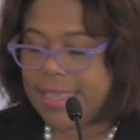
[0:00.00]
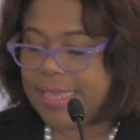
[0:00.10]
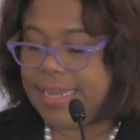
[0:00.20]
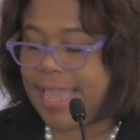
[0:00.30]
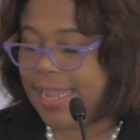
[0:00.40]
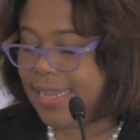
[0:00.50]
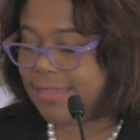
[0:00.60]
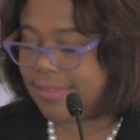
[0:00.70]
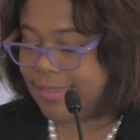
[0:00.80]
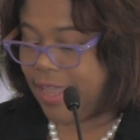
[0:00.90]

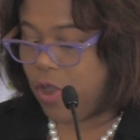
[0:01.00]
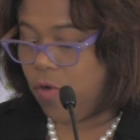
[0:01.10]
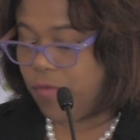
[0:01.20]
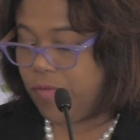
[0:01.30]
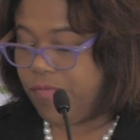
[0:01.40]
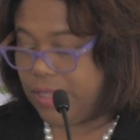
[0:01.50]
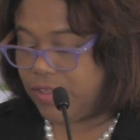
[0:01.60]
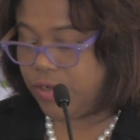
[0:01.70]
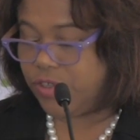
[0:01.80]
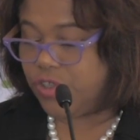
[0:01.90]
Canadian stayover
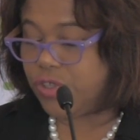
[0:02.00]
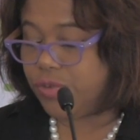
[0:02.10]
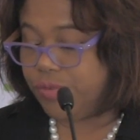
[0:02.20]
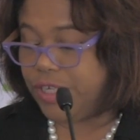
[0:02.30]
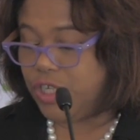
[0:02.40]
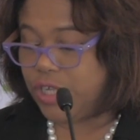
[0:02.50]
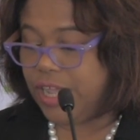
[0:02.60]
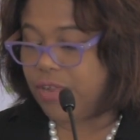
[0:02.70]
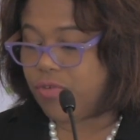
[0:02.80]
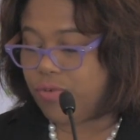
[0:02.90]
visitors to the region
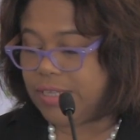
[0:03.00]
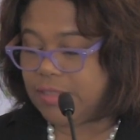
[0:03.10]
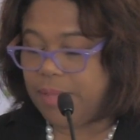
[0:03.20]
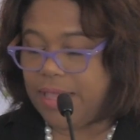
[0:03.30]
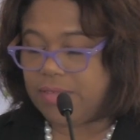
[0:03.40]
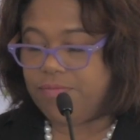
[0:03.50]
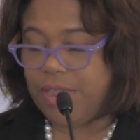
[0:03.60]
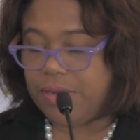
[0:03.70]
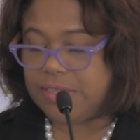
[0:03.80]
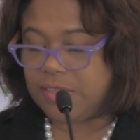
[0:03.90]
increased by a
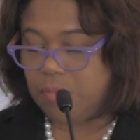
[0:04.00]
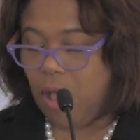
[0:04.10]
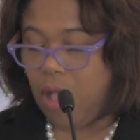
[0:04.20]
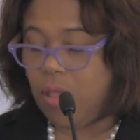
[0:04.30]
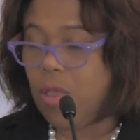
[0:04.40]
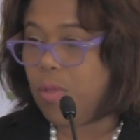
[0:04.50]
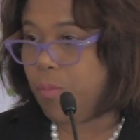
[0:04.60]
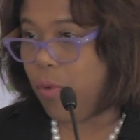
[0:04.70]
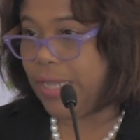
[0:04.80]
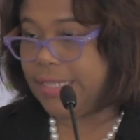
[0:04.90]
very small
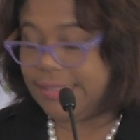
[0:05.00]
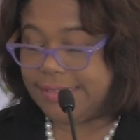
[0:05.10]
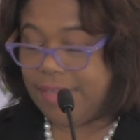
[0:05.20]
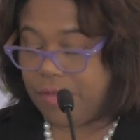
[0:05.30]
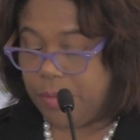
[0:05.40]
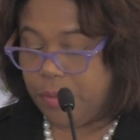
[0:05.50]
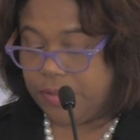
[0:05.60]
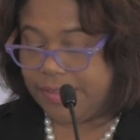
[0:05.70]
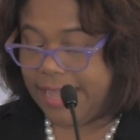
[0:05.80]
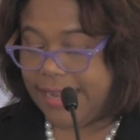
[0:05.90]

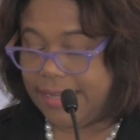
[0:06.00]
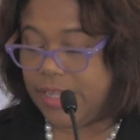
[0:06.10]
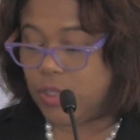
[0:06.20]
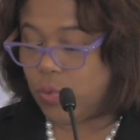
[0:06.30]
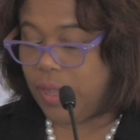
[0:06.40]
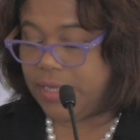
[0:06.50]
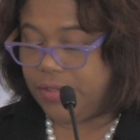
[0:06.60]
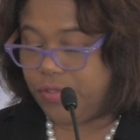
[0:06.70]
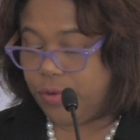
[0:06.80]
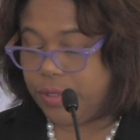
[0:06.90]
0.7% in
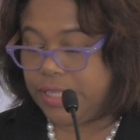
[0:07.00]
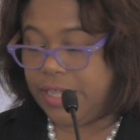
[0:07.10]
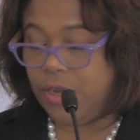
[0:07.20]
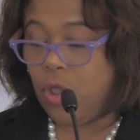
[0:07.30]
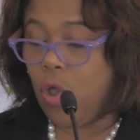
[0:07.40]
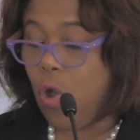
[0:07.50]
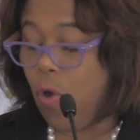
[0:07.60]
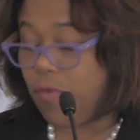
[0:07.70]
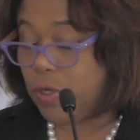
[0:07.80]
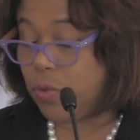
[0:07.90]
2013
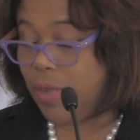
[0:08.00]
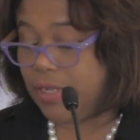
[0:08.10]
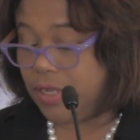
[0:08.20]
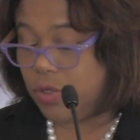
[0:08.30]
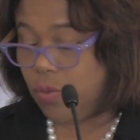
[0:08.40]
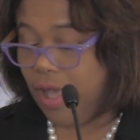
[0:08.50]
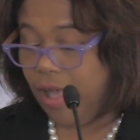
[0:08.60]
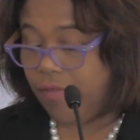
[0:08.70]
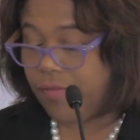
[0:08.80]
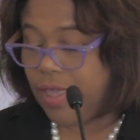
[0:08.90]
over
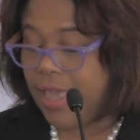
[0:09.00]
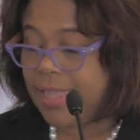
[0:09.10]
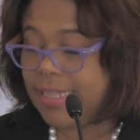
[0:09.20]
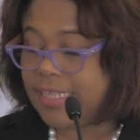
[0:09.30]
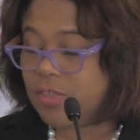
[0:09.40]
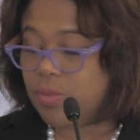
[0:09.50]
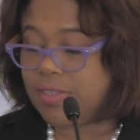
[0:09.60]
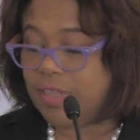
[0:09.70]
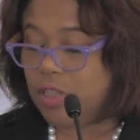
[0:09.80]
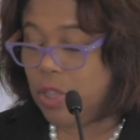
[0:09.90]
2012. This
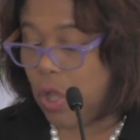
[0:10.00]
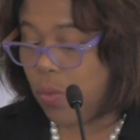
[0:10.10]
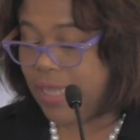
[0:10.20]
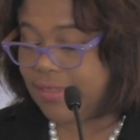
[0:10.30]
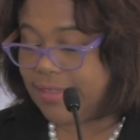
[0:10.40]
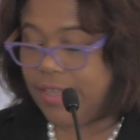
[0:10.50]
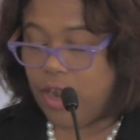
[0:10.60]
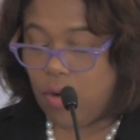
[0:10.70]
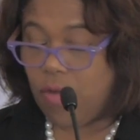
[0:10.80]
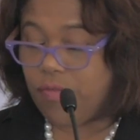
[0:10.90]
was the lowest
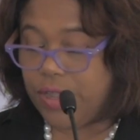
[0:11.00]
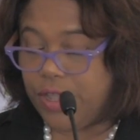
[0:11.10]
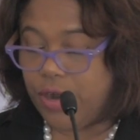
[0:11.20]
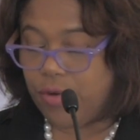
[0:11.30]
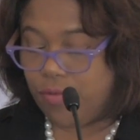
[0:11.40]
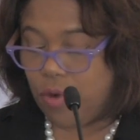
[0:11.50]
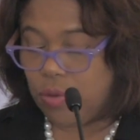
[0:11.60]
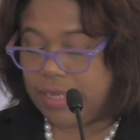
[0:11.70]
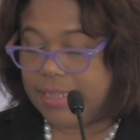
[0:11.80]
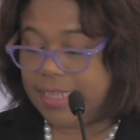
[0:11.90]
year-over-year
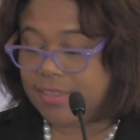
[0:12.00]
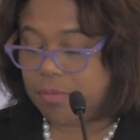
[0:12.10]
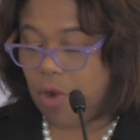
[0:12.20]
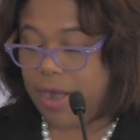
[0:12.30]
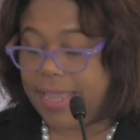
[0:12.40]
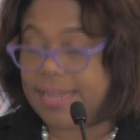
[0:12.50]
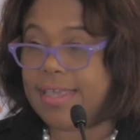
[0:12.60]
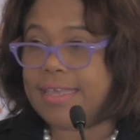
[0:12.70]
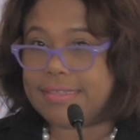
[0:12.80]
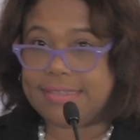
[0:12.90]
growth in this market
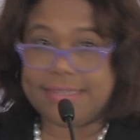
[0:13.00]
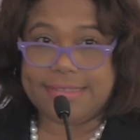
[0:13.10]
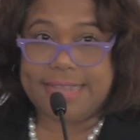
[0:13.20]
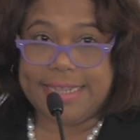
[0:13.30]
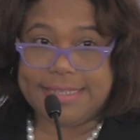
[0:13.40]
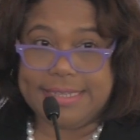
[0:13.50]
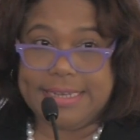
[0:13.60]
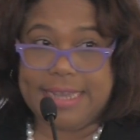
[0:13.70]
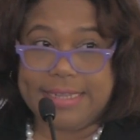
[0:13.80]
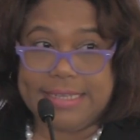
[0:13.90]
since
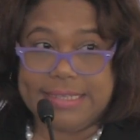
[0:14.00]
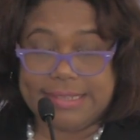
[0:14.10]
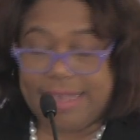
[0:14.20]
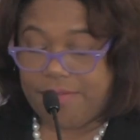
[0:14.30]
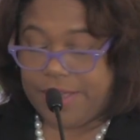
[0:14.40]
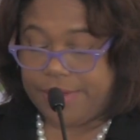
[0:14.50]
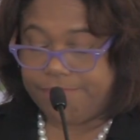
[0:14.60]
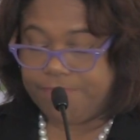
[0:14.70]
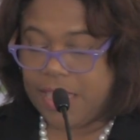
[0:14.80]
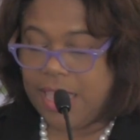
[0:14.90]
1997.
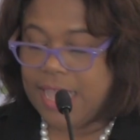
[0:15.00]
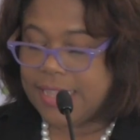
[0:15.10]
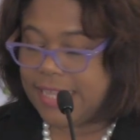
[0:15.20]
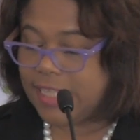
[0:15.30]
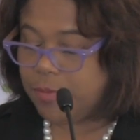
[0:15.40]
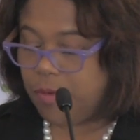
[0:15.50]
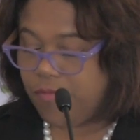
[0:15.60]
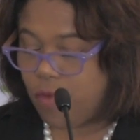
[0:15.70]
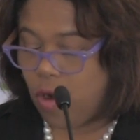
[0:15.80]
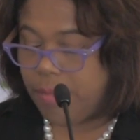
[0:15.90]
This
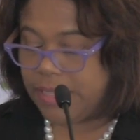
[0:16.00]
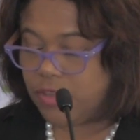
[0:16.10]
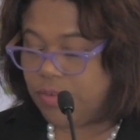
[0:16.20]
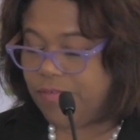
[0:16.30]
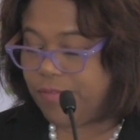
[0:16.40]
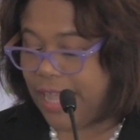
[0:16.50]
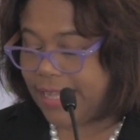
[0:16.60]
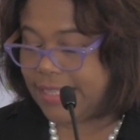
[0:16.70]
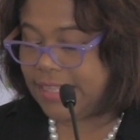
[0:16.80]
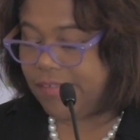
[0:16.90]
performance
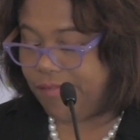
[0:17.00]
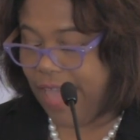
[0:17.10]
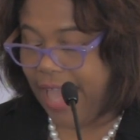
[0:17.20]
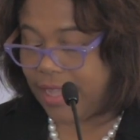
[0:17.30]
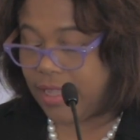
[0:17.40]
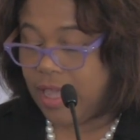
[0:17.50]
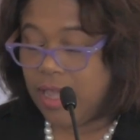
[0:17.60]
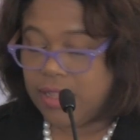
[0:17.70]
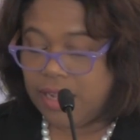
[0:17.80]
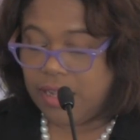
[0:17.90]
reflected the fact
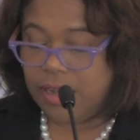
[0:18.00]
that the